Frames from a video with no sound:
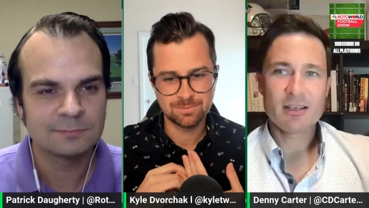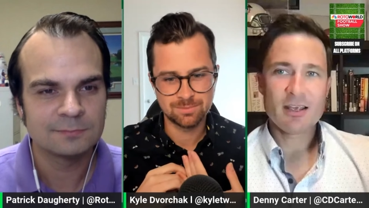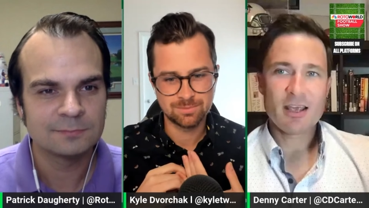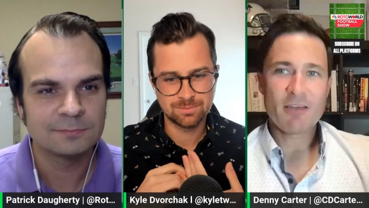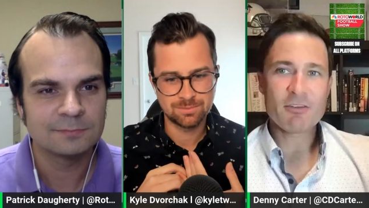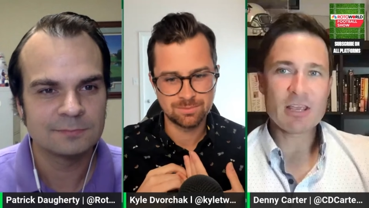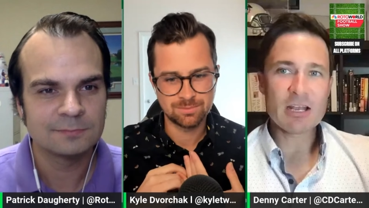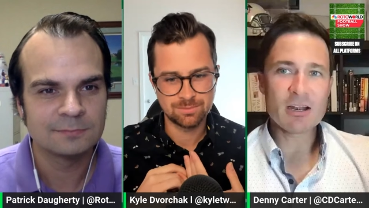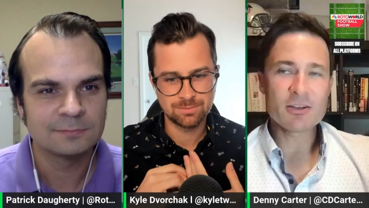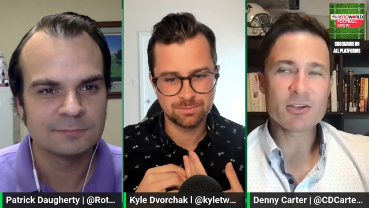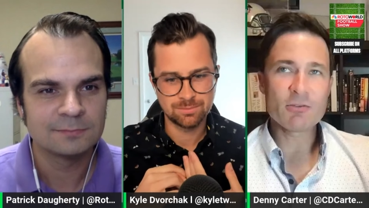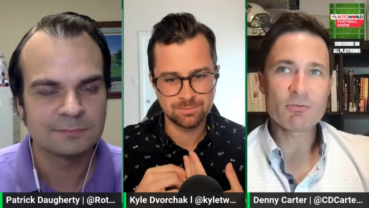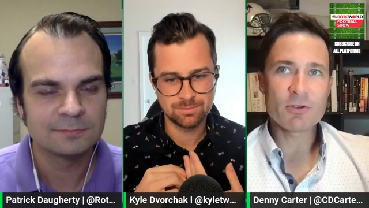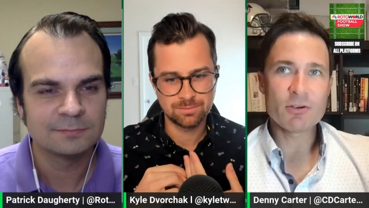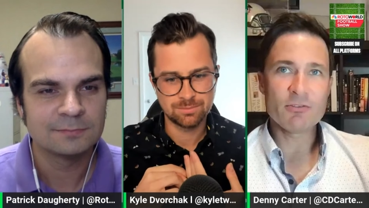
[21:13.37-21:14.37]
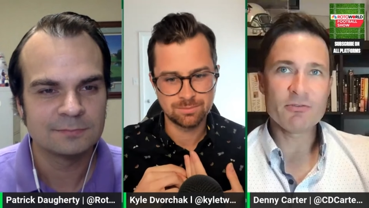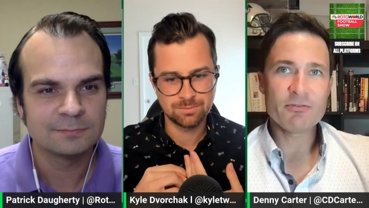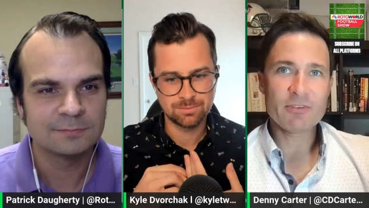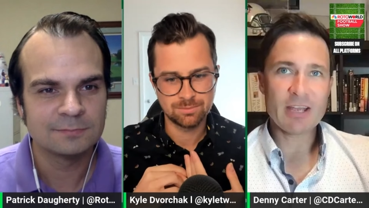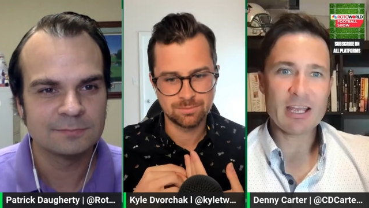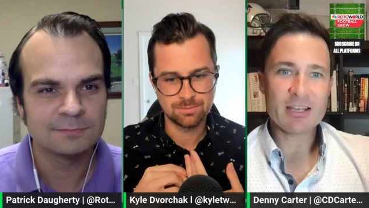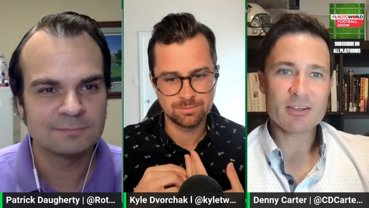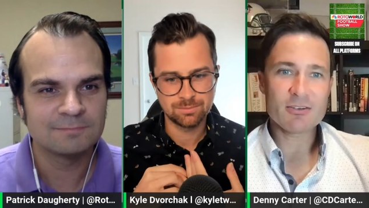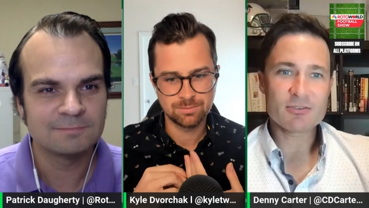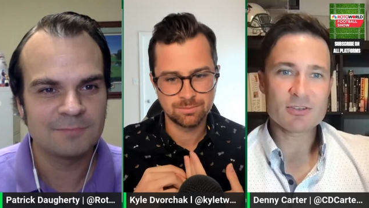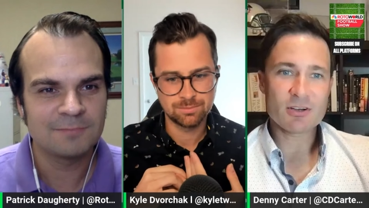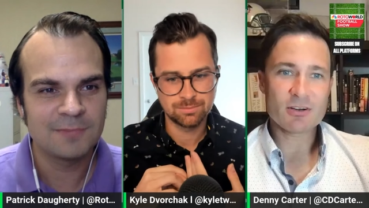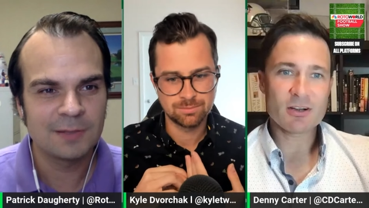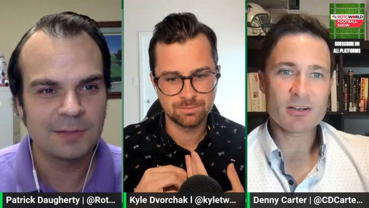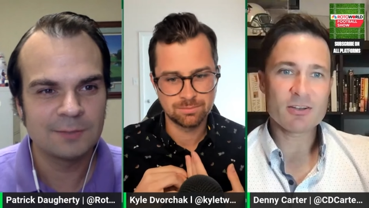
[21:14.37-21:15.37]
Speaker 1: if you get on your roof and you
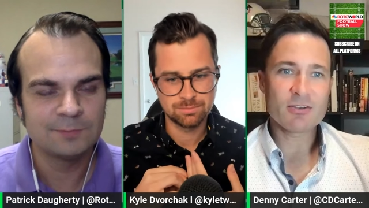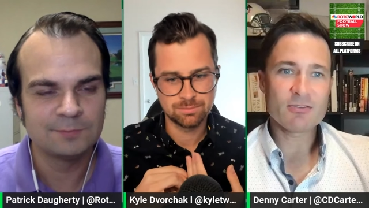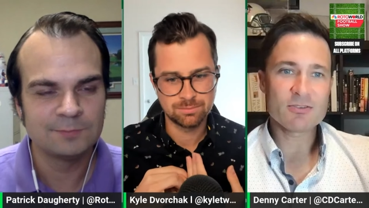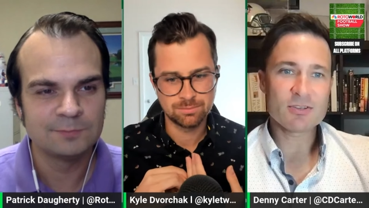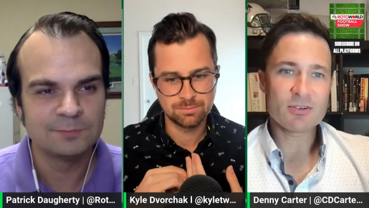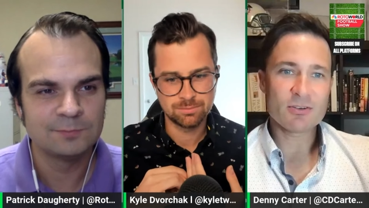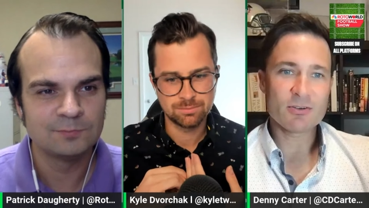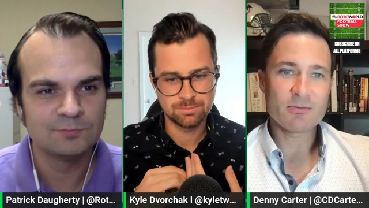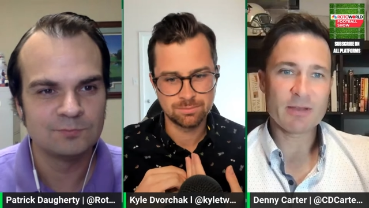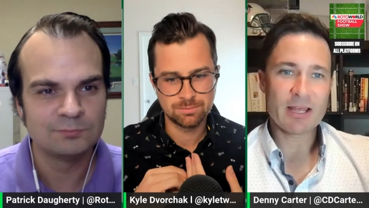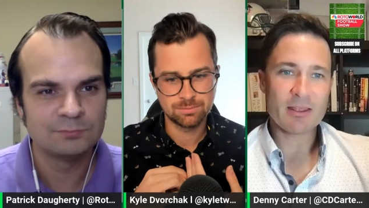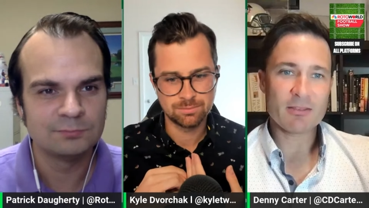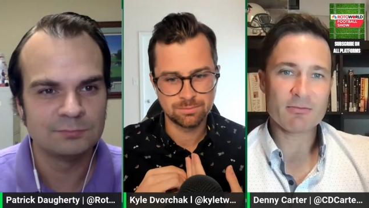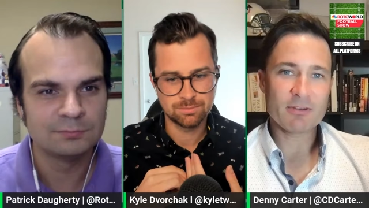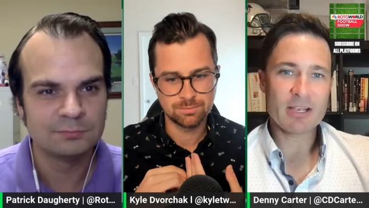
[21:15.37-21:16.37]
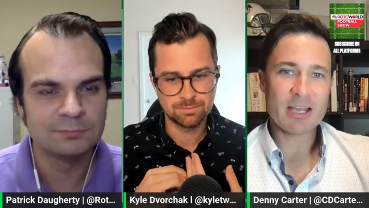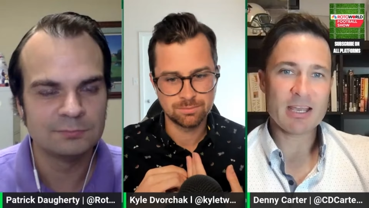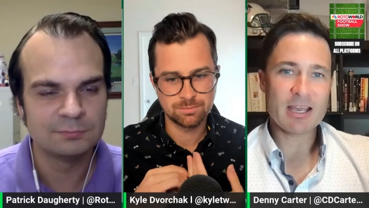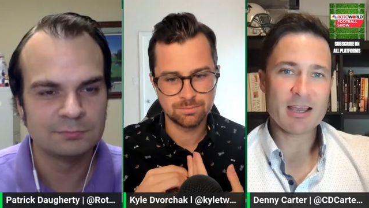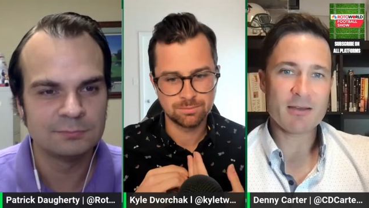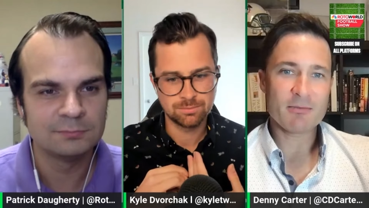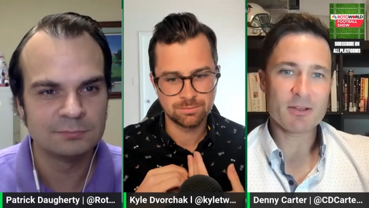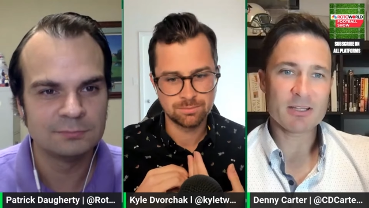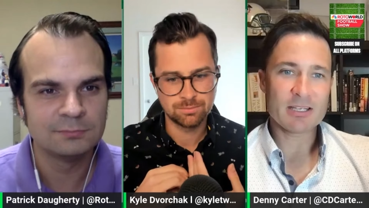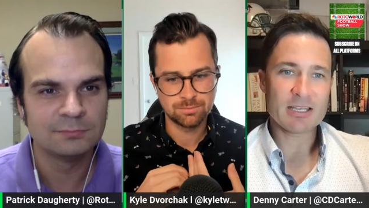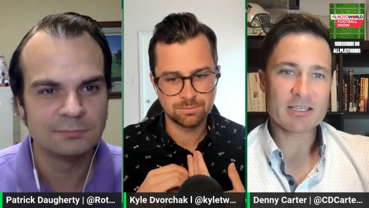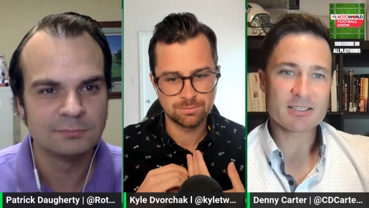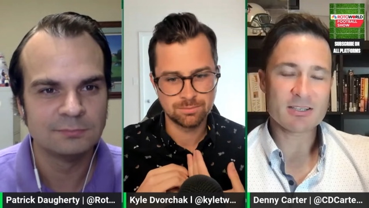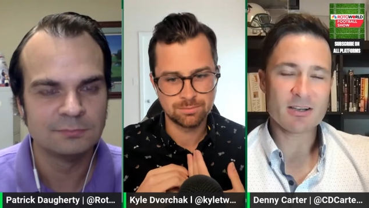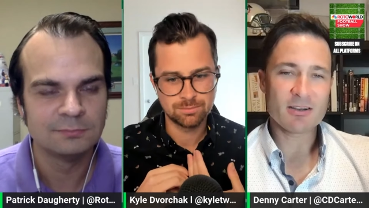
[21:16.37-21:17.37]
turn on youtube at 3 a.m on the
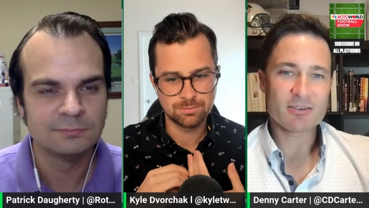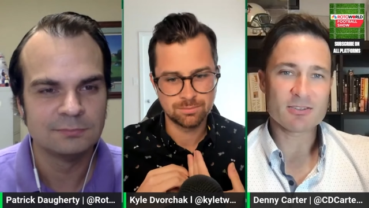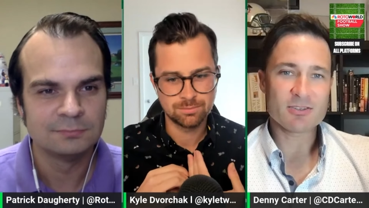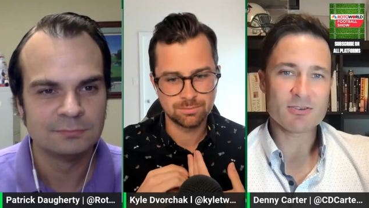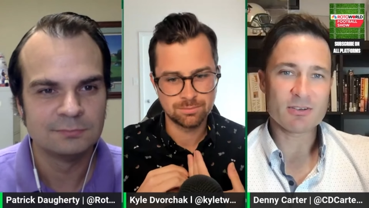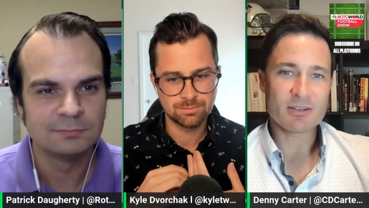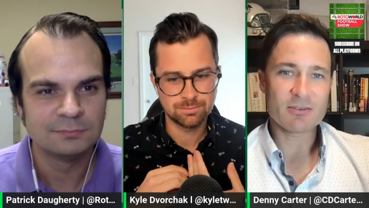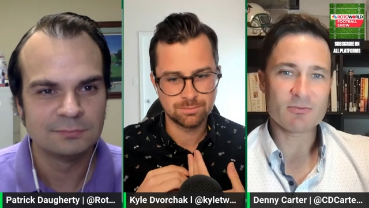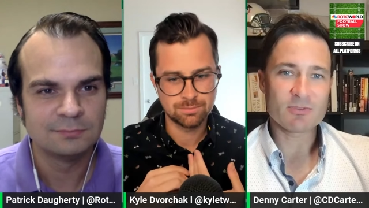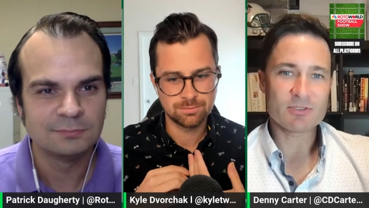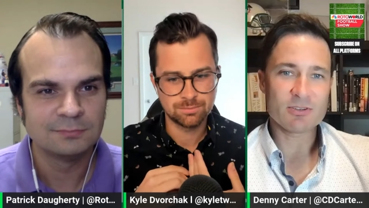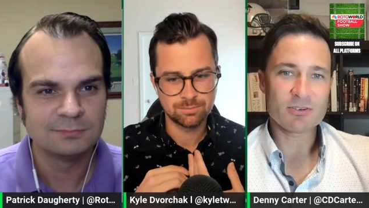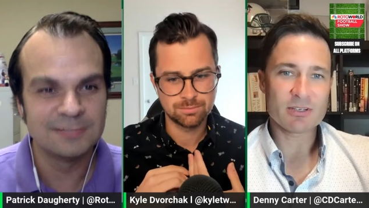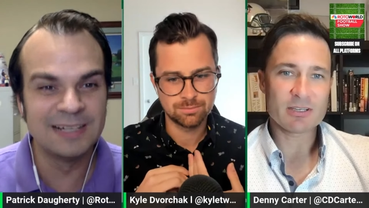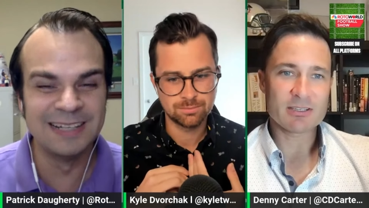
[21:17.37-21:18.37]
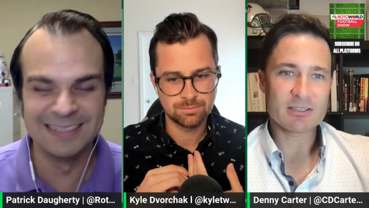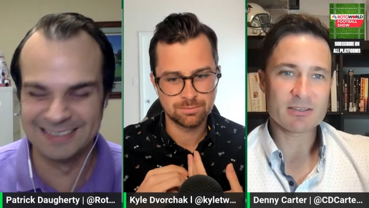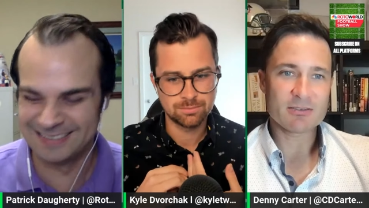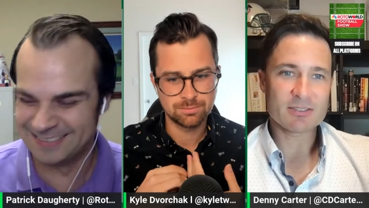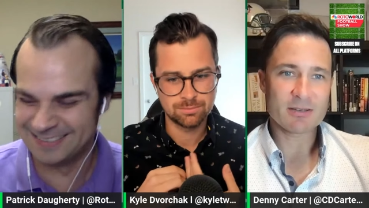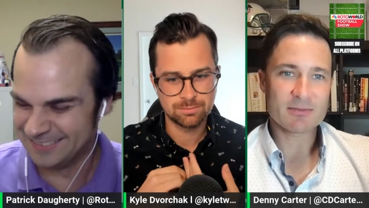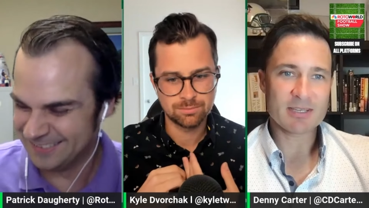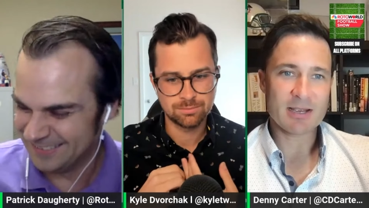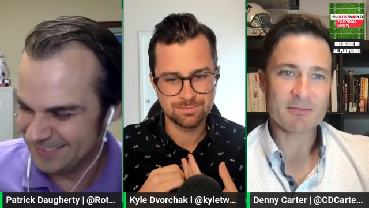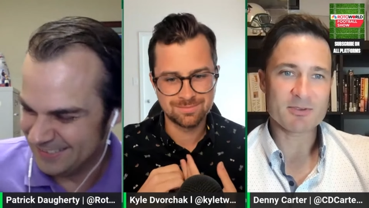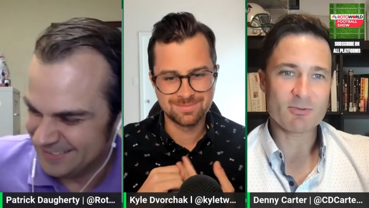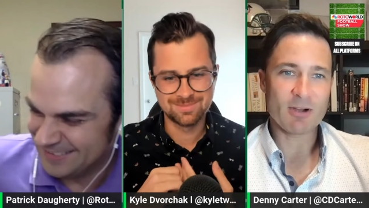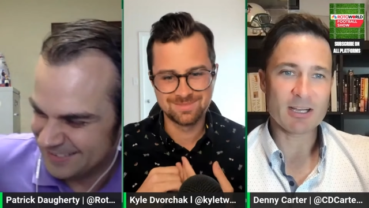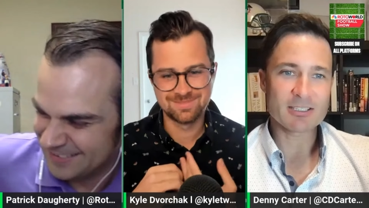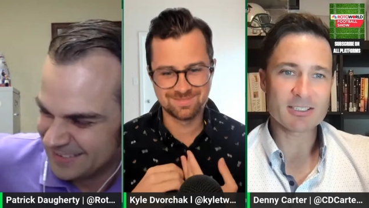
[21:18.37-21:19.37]
east coast you can you can sometimes
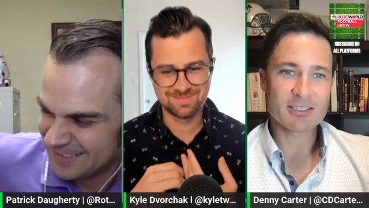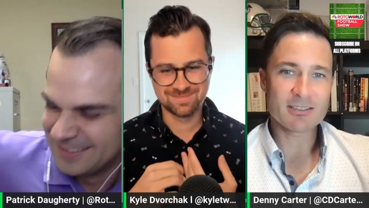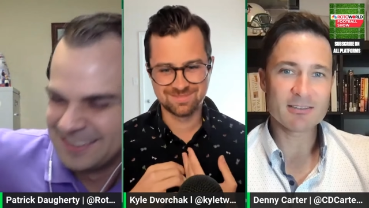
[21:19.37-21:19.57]
watch it